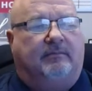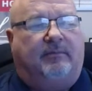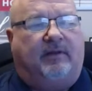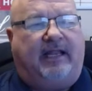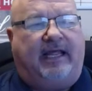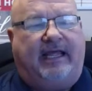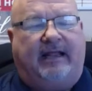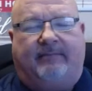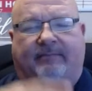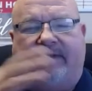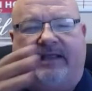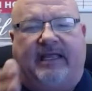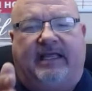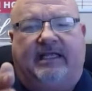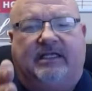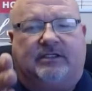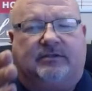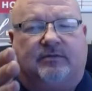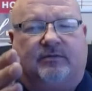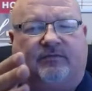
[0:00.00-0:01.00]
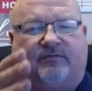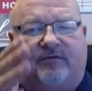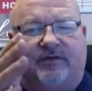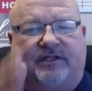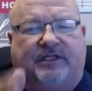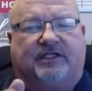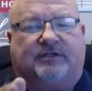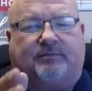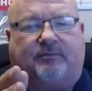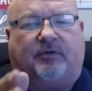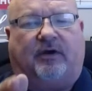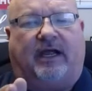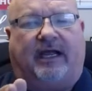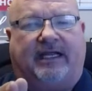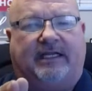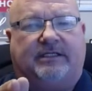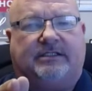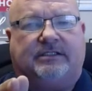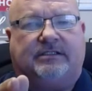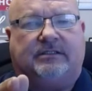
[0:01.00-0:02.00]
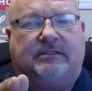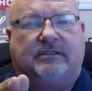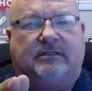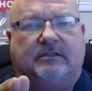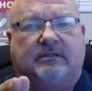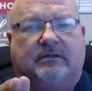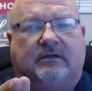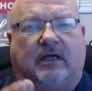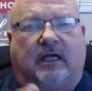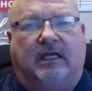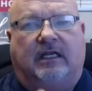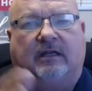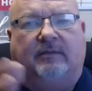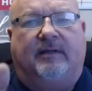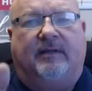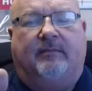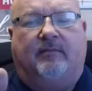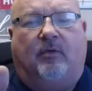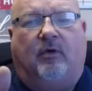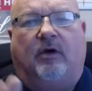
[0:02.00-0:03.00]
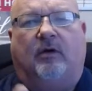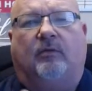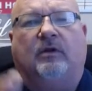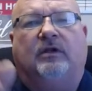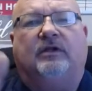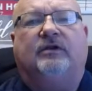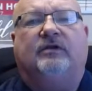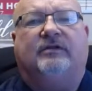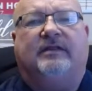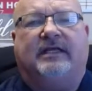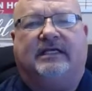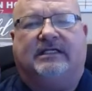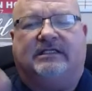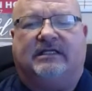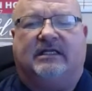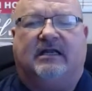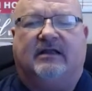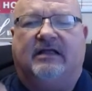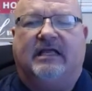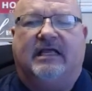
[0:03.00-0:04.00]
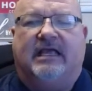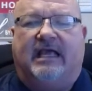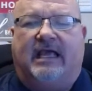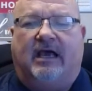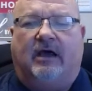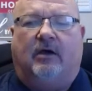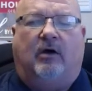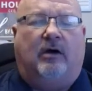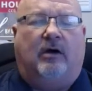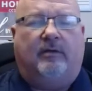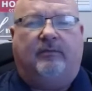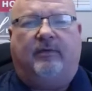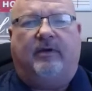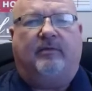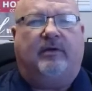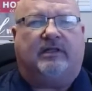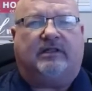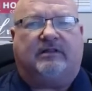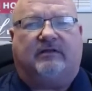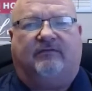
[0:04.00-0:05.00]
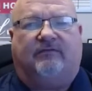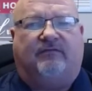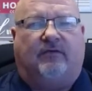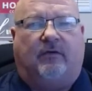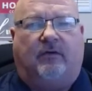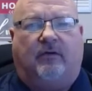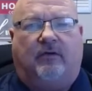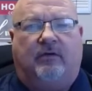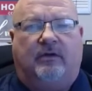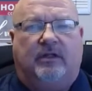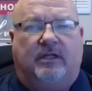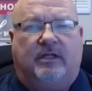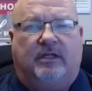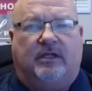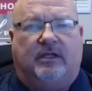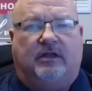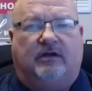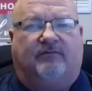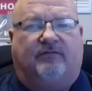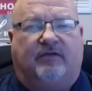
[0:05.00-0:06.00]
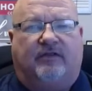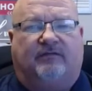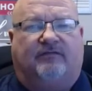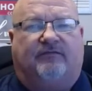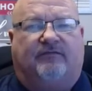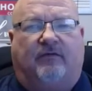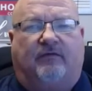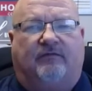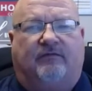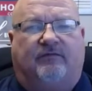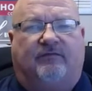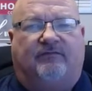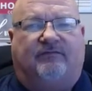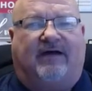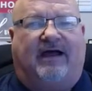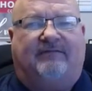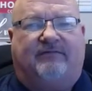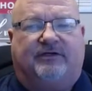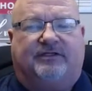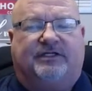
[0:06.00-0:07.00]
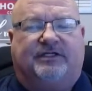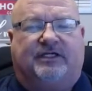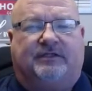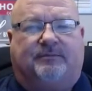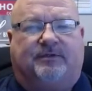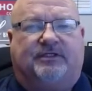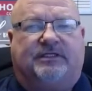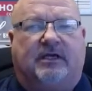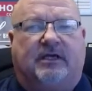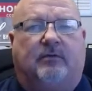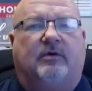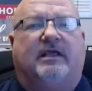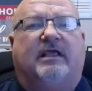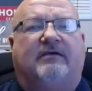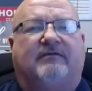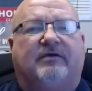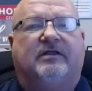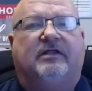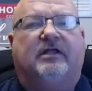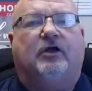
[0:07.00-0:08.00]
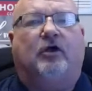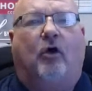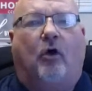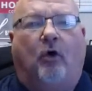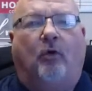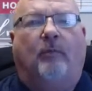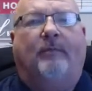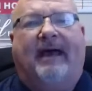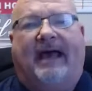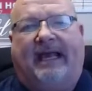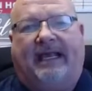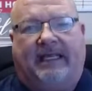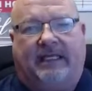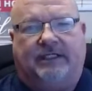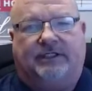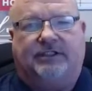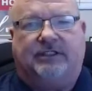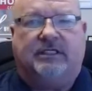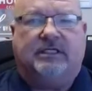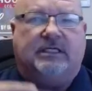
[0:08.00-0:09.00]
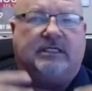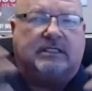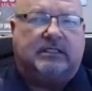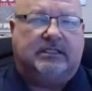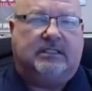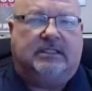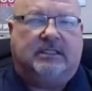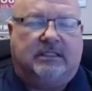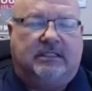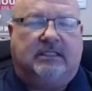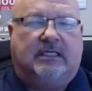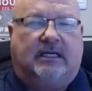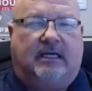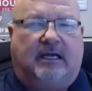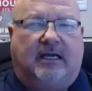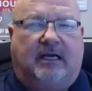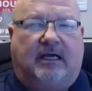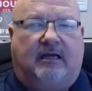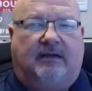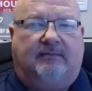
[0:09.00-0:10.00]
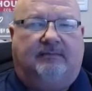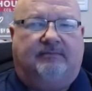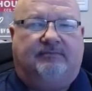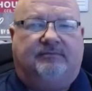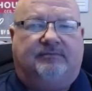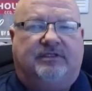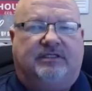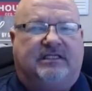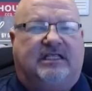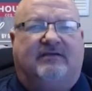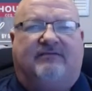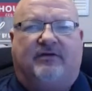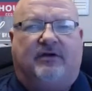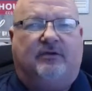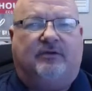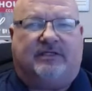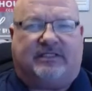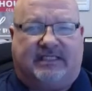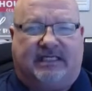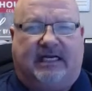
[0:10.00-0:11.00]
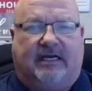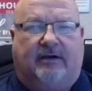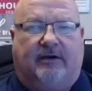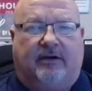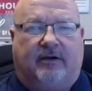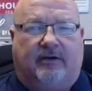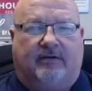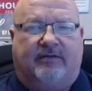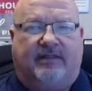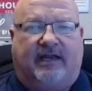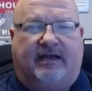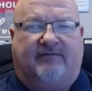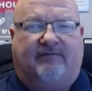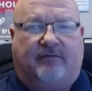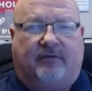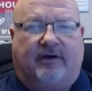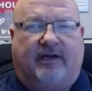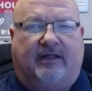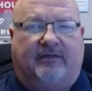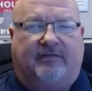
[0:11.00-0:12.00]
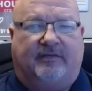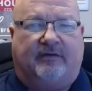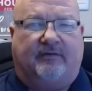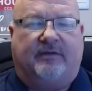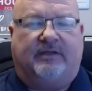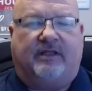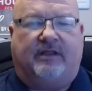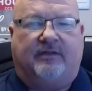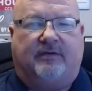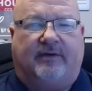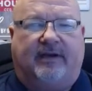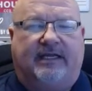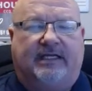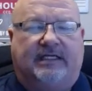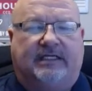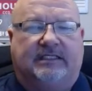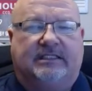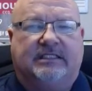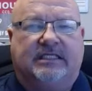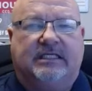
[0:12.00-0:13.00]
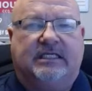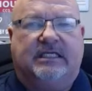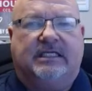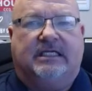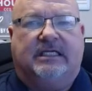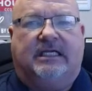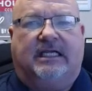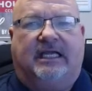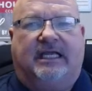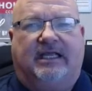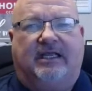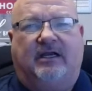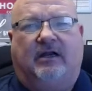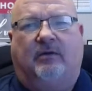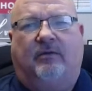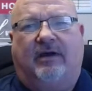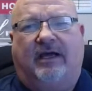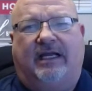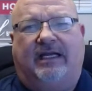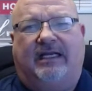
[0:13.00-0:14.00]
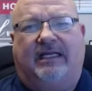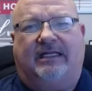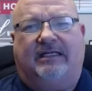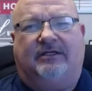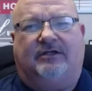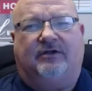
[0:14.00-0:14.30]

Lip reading: Plan B is for this price, a little bit more, we'll do this. And we want the full, for the full 5 or 6%, we'll you the gold package. Just giving you a scenario that I've heard out there with other agents. You know what?